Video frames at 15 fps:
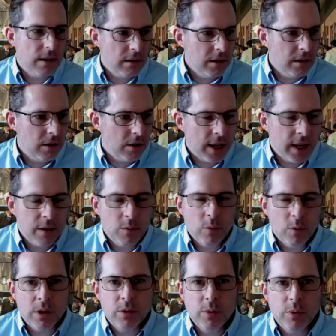and I'd
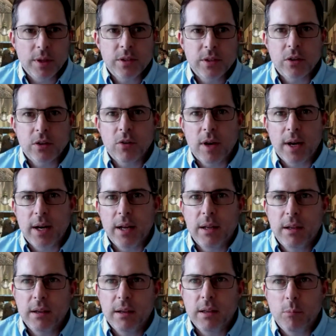worked with
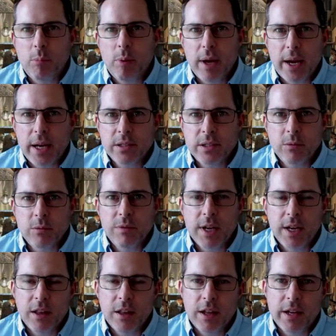Socratic in the past, and we've
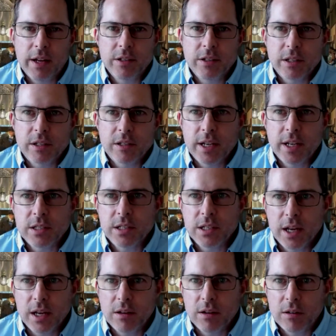had a lot of success
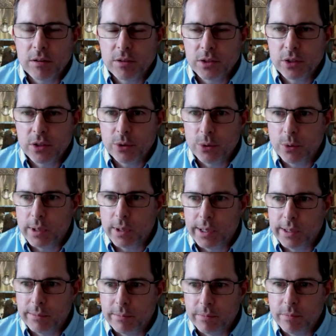together.
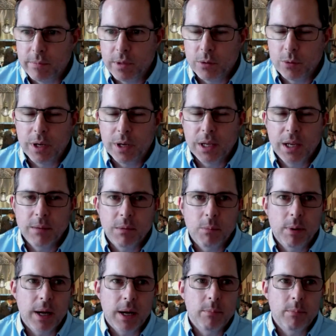So when I came to
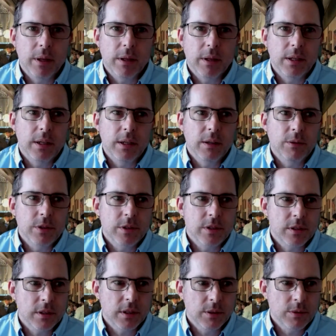Potbelly, it
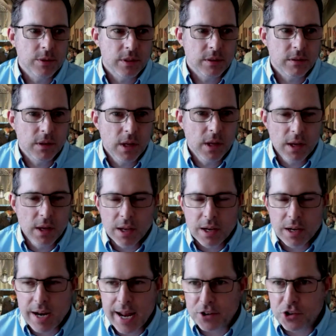was
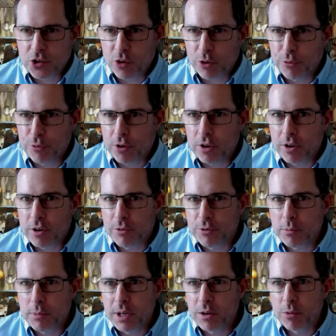natural
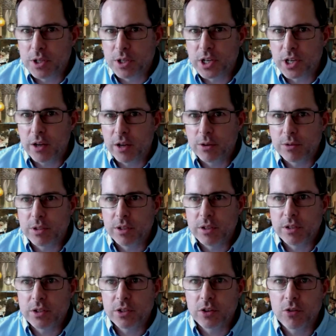for me to reach out to
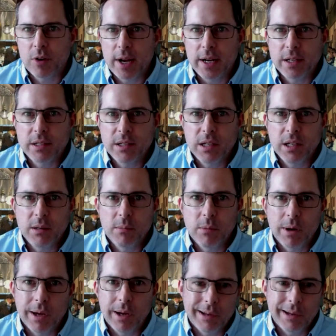the Socratic
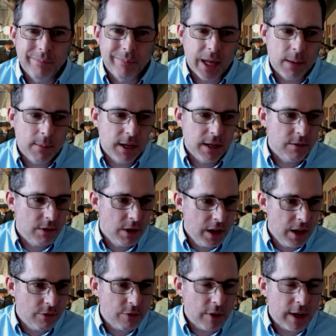team. I mean,
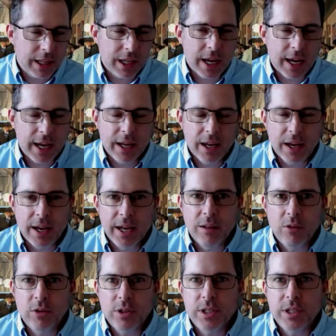frankly,
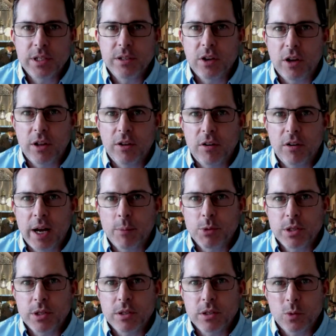I looked into other
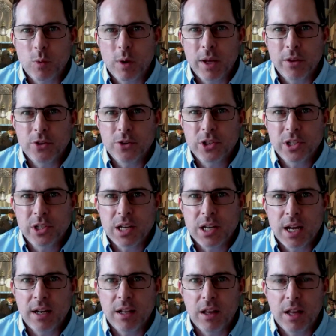options as well. There's just
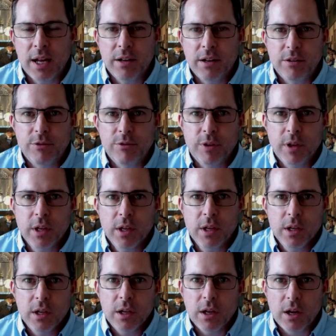not a lot of
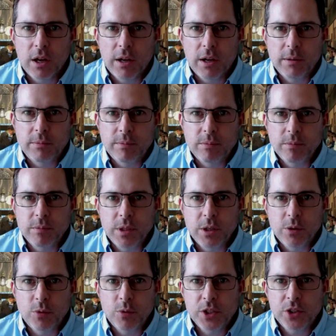
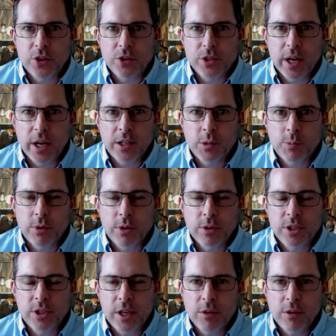research
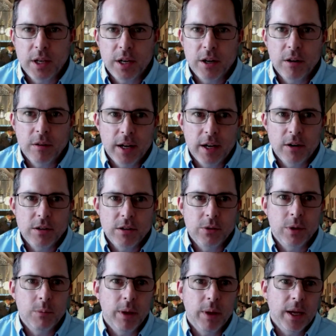experts out there that are
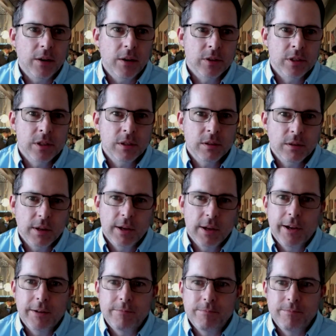doing panels
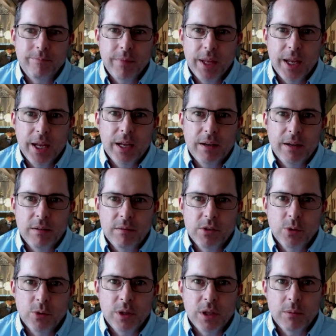and
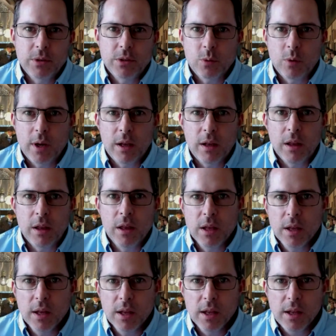doing them as well
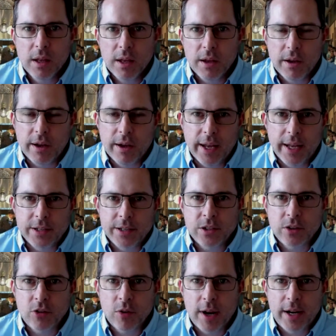as
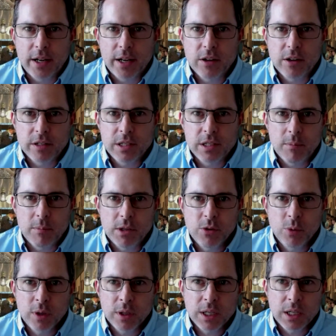Socratic does them. And
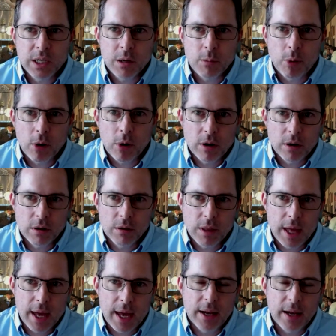you really need a partner
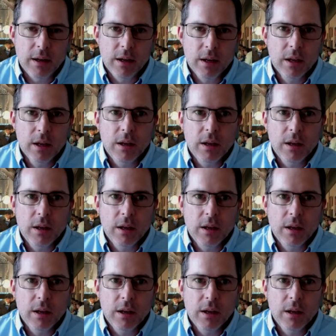that